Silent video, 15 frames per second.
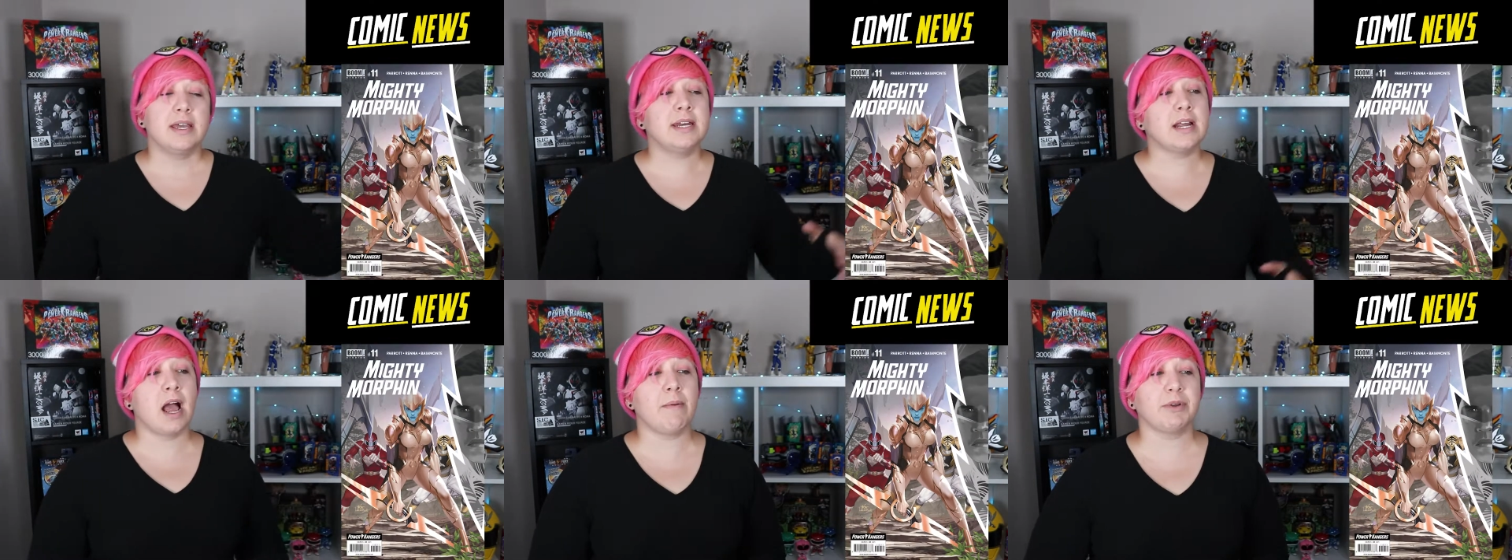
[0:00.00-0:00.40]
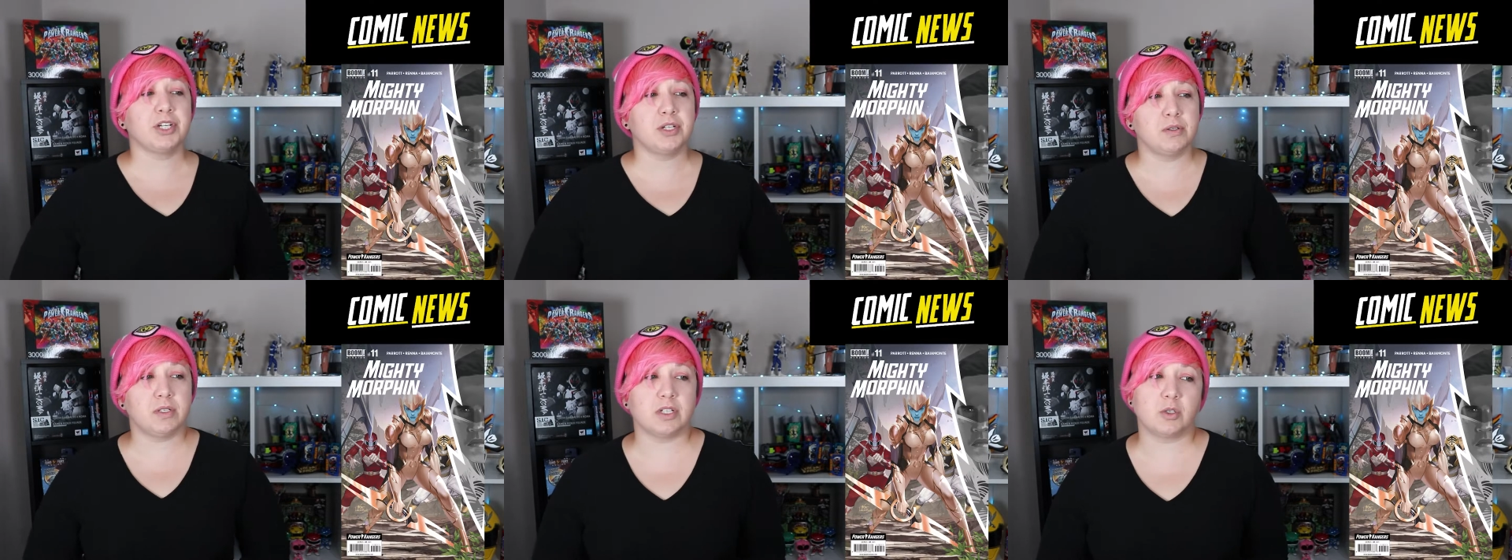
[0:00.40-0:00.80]
In comic
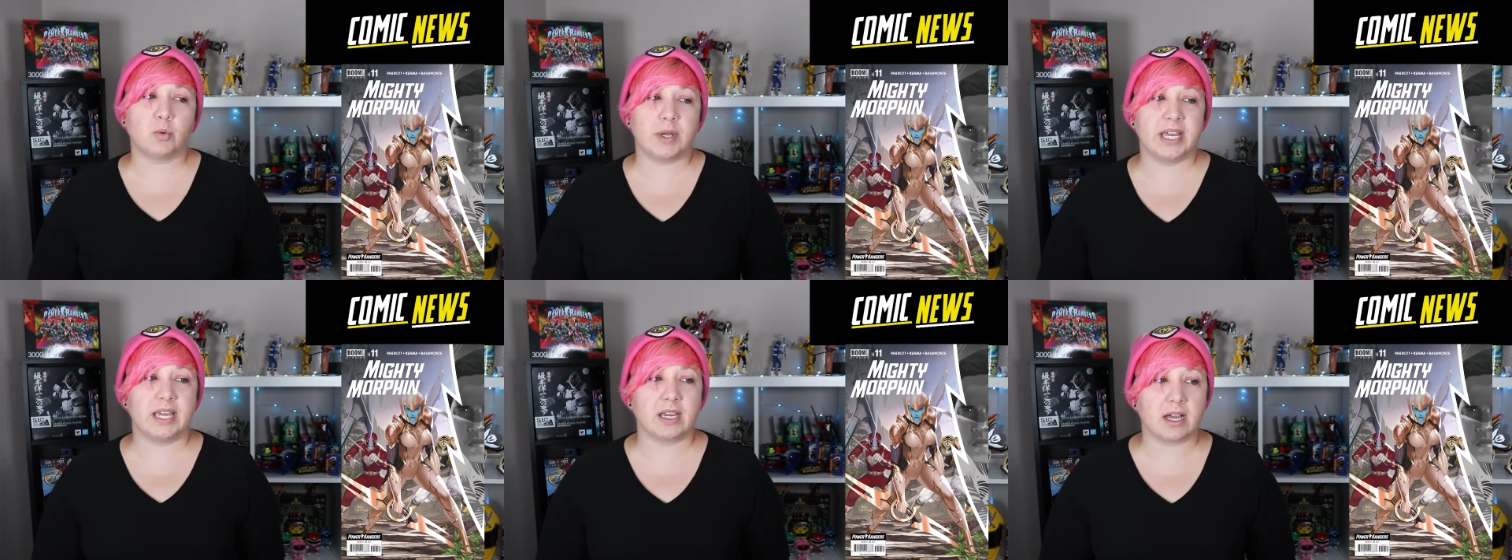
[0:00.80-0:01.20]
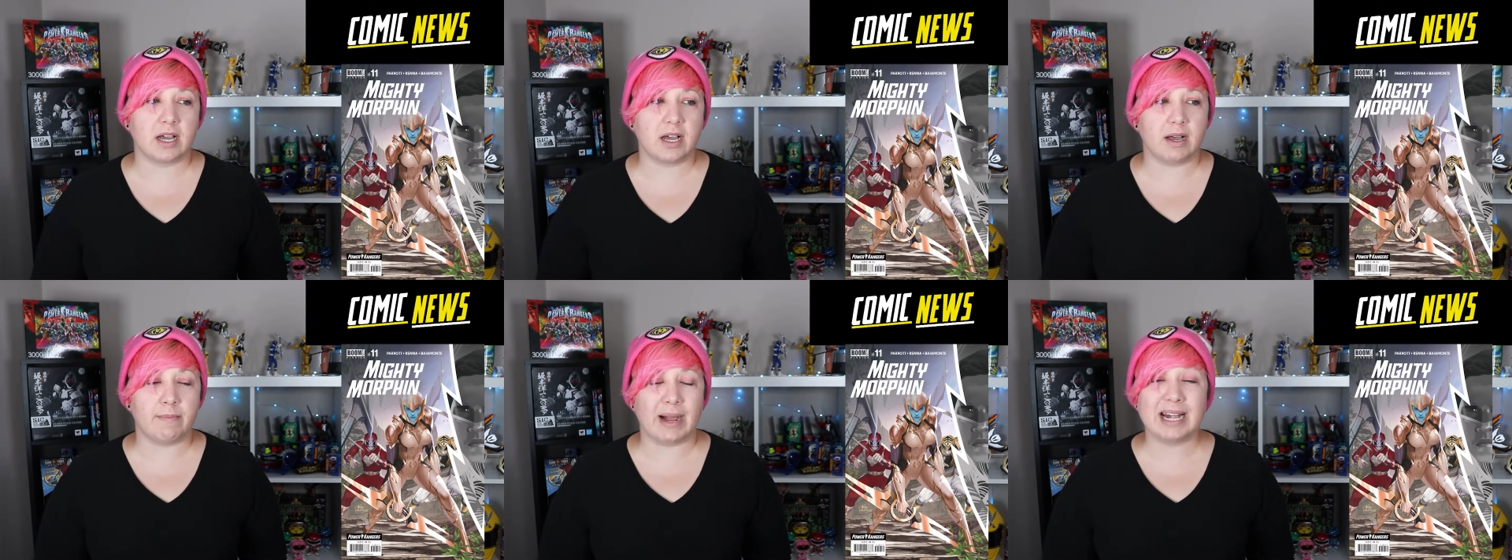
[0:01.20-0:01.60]
news this week,
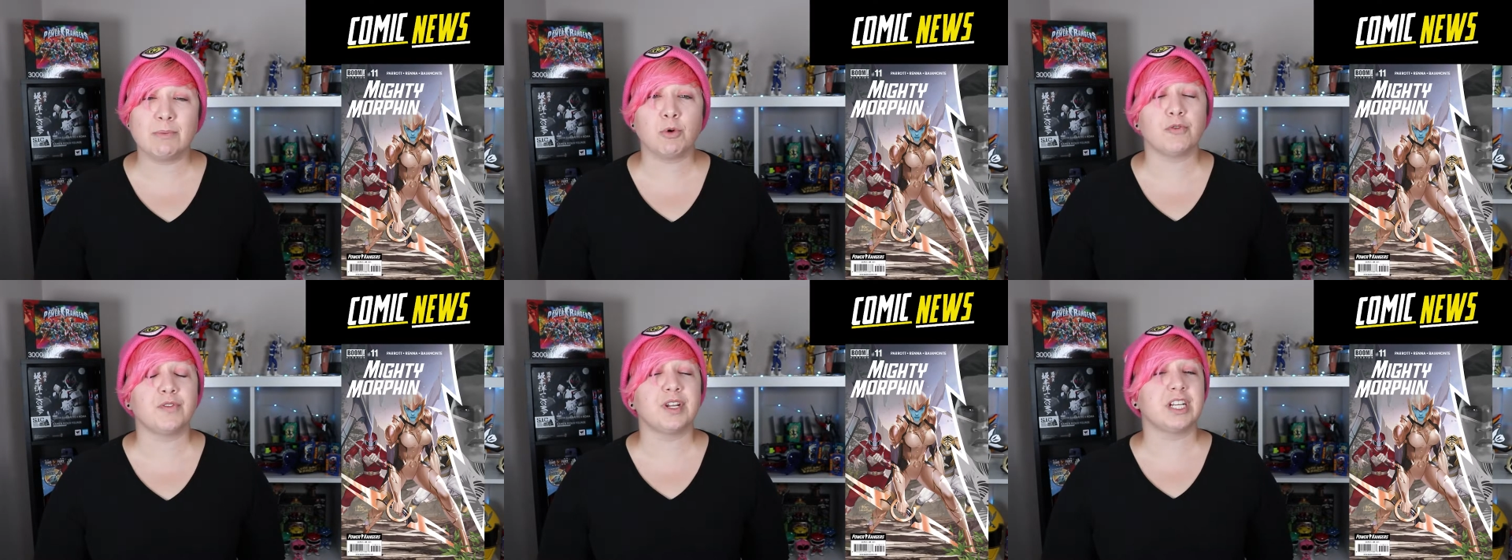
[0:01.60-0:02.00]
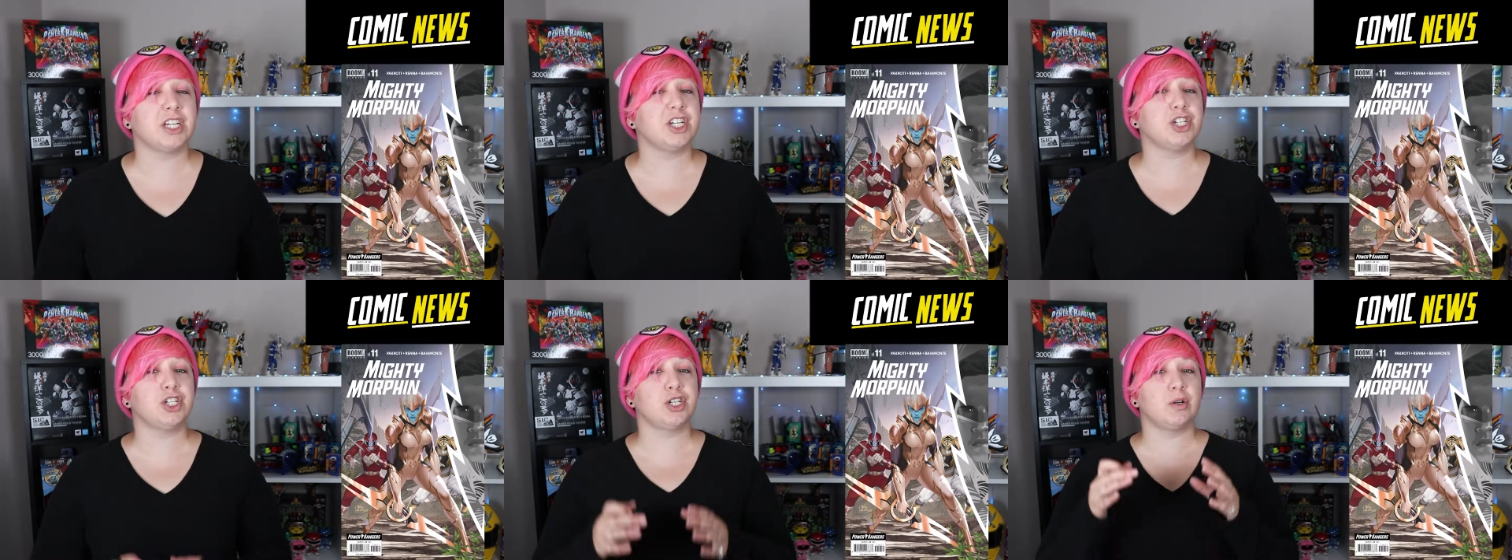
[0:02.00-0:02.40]
Mighty Morphin
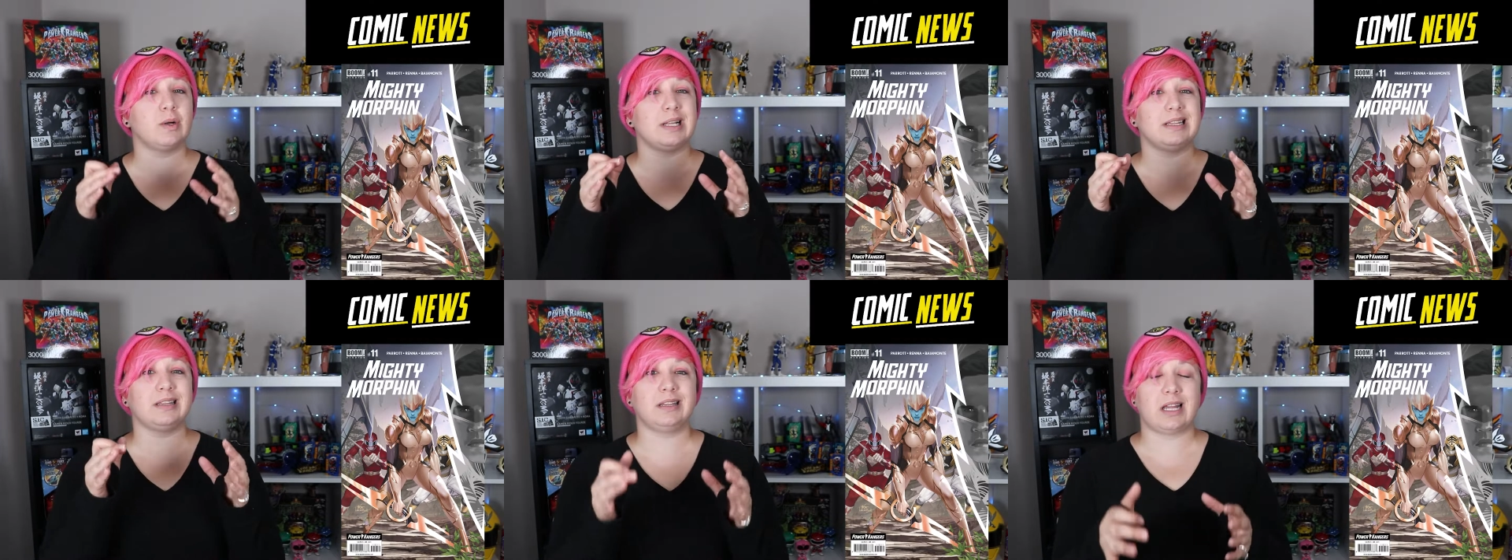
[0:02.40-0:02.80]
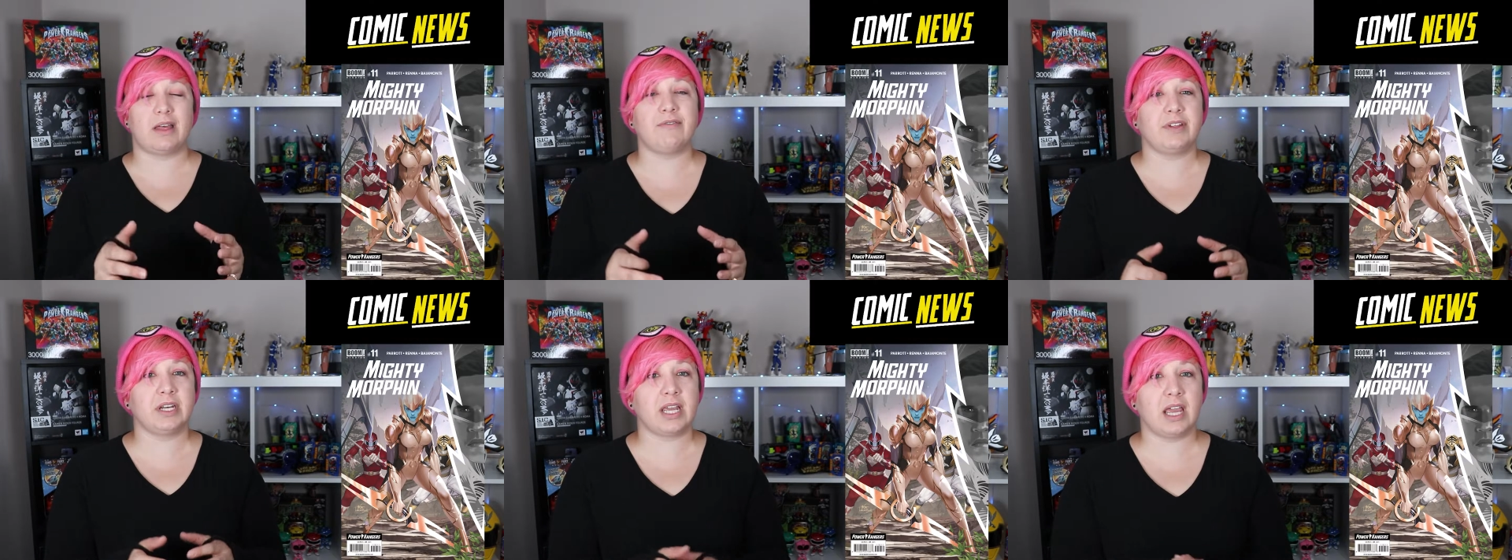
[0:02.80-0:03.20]
issue
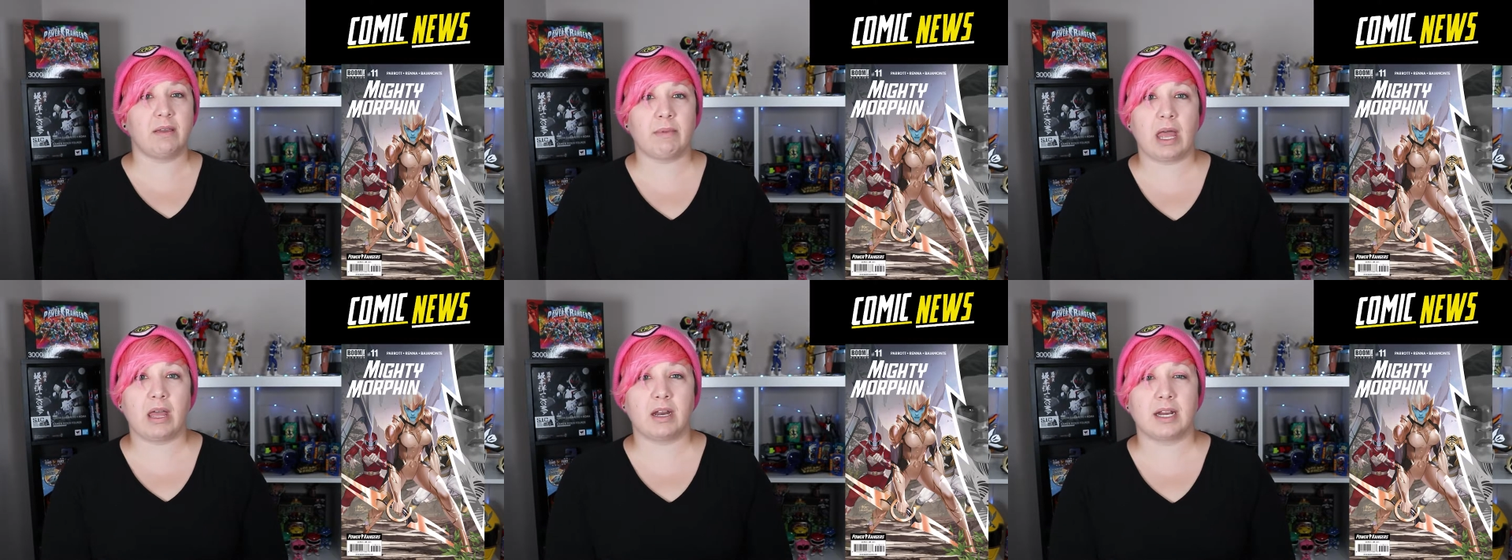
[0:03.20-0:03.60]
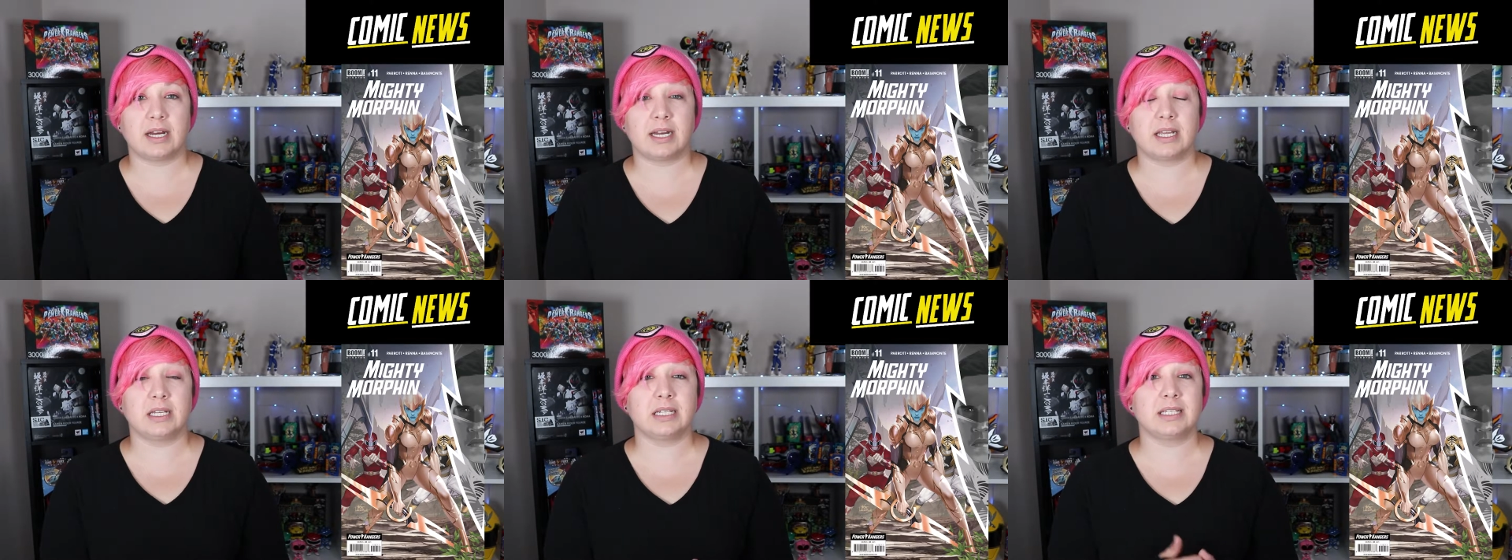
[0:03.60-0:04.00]
11 came out, and
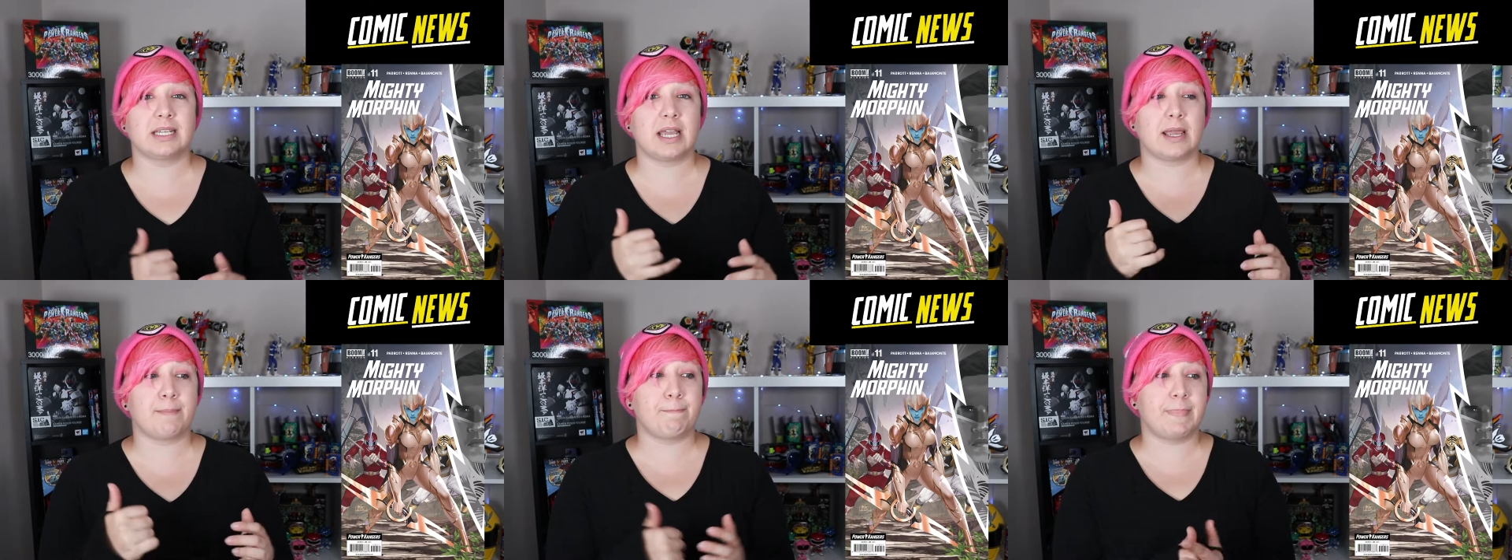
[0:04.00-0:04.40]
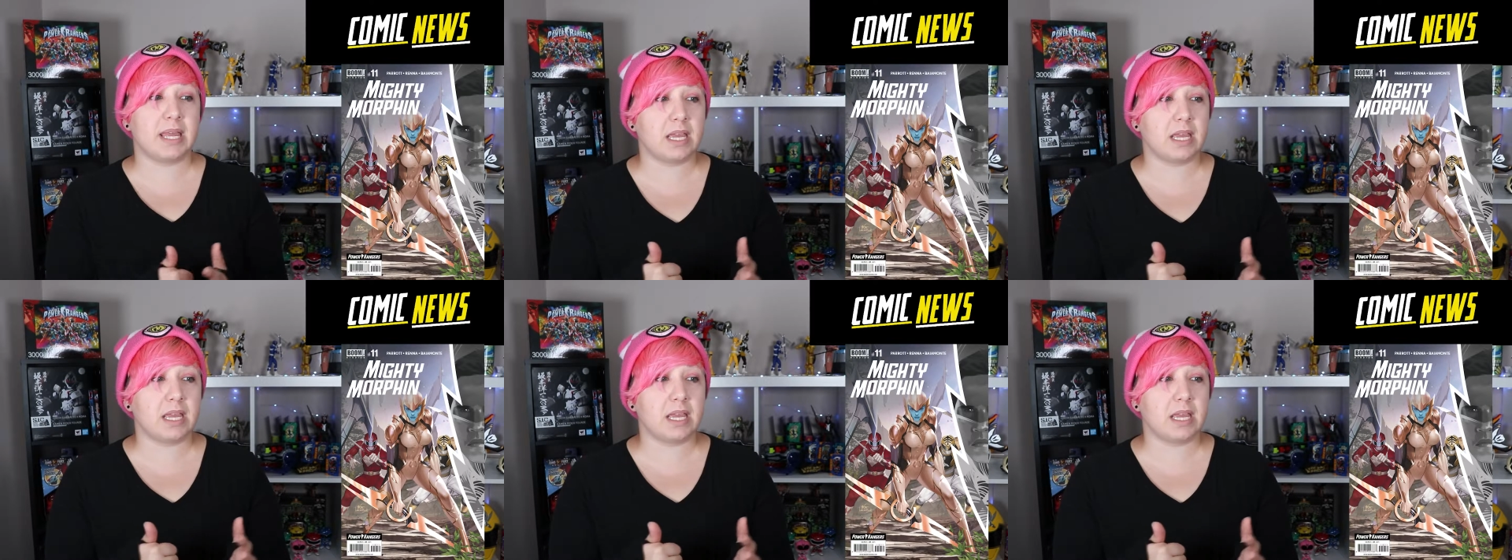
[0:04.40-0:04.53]
it is a